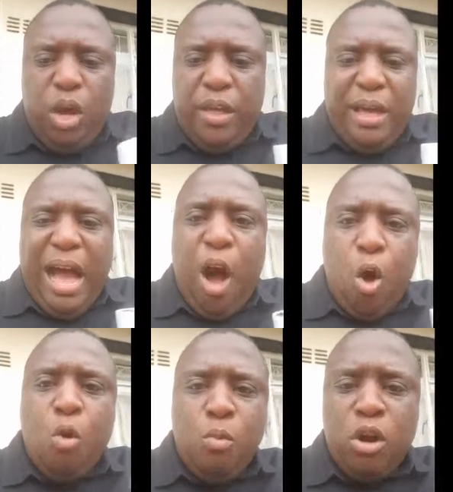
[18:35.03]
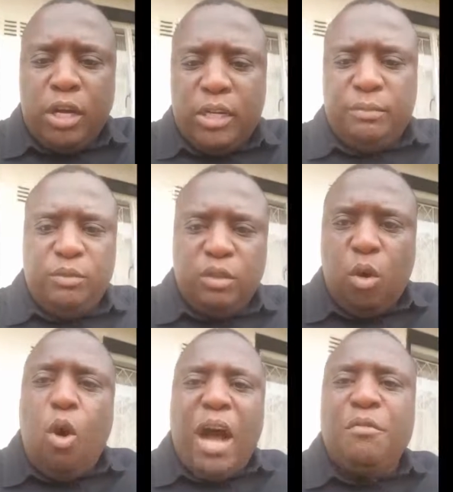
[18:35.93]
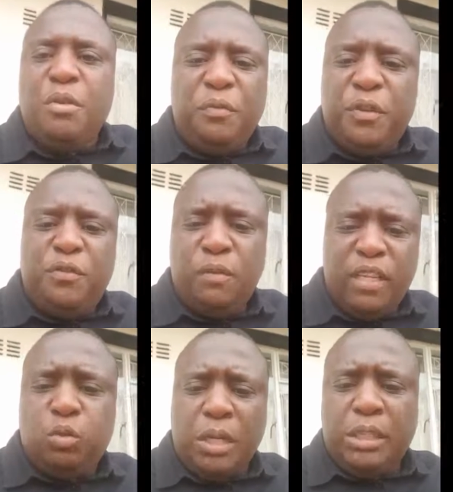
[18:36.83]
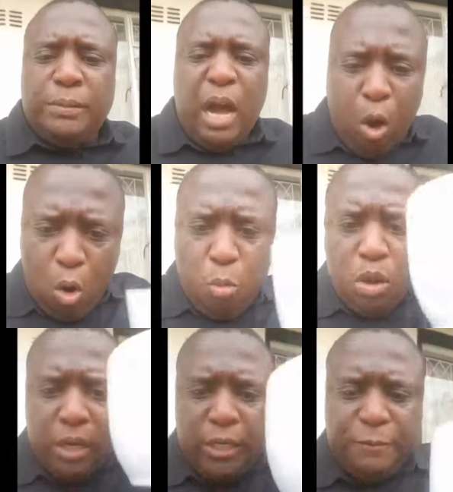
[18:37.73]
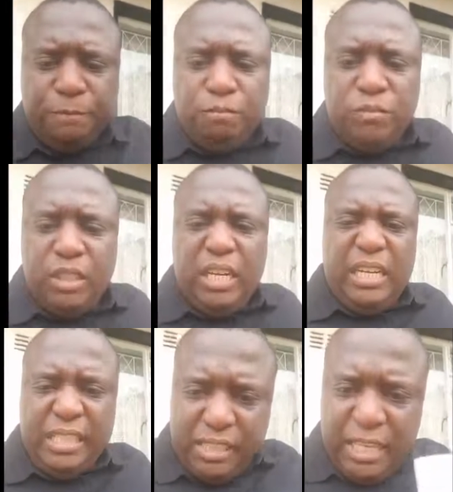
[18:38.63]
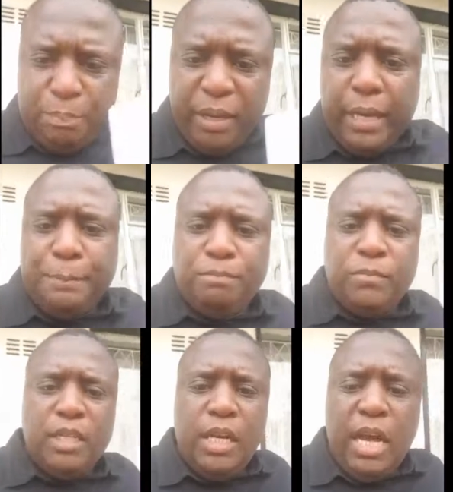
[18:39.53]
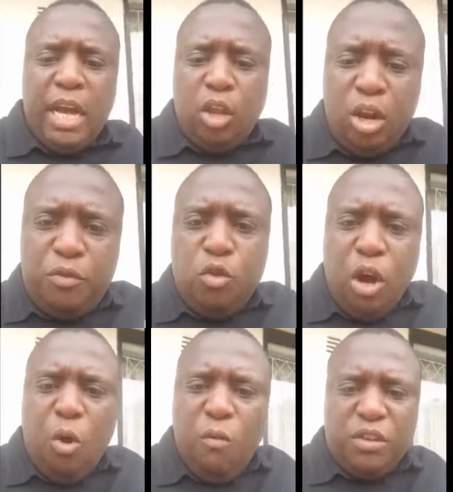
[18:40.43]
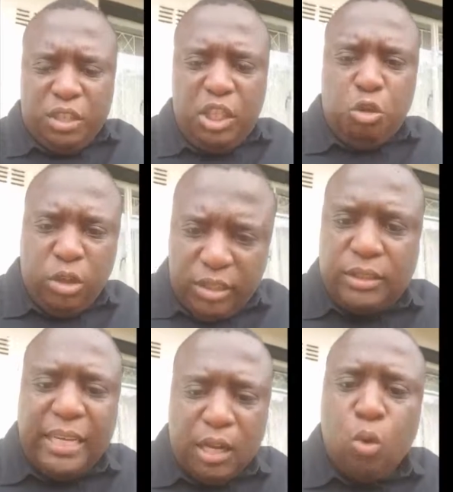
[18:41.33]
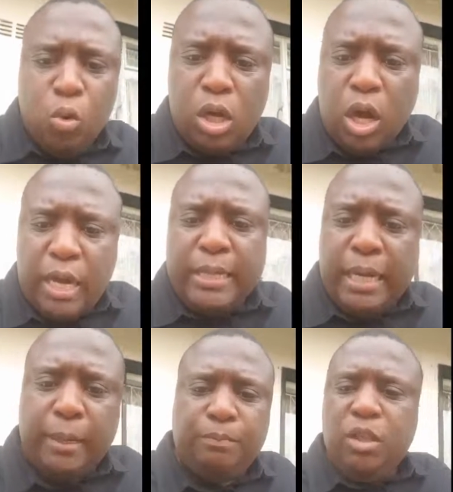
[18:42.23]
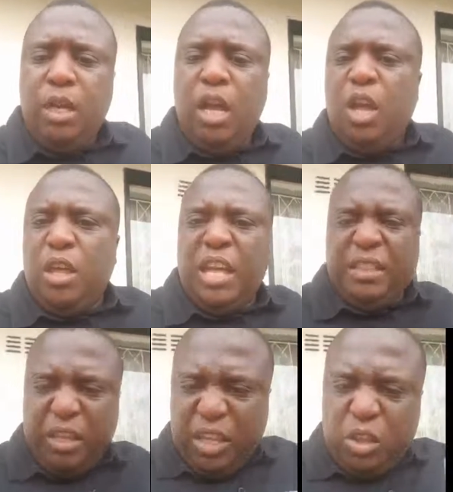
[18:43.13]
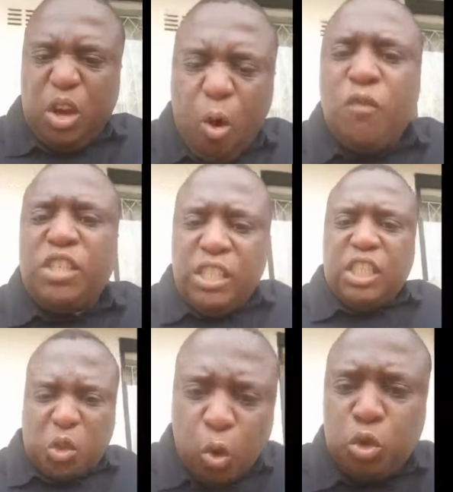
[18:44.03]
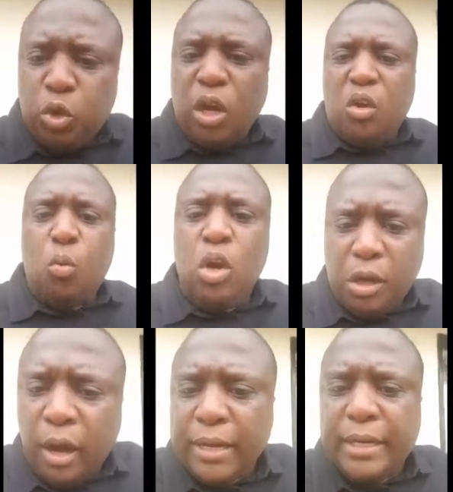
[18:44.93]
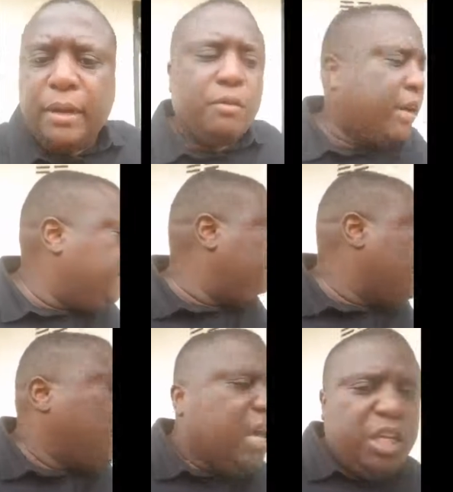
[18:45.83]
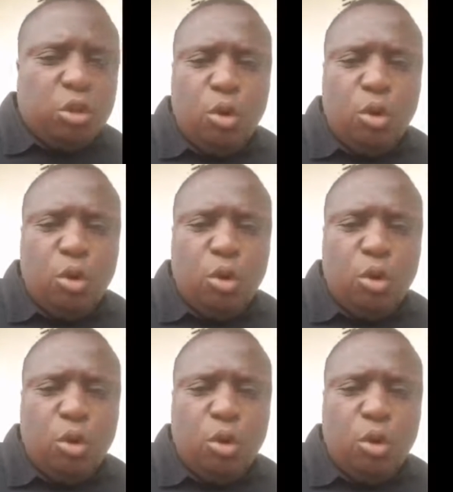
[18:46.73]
Our homework, all 150 of us watching, our homework. Let's think bigger. A lot of you are overseas, you understand how to work hard now. The overseas has taught you how to work hard now, right? So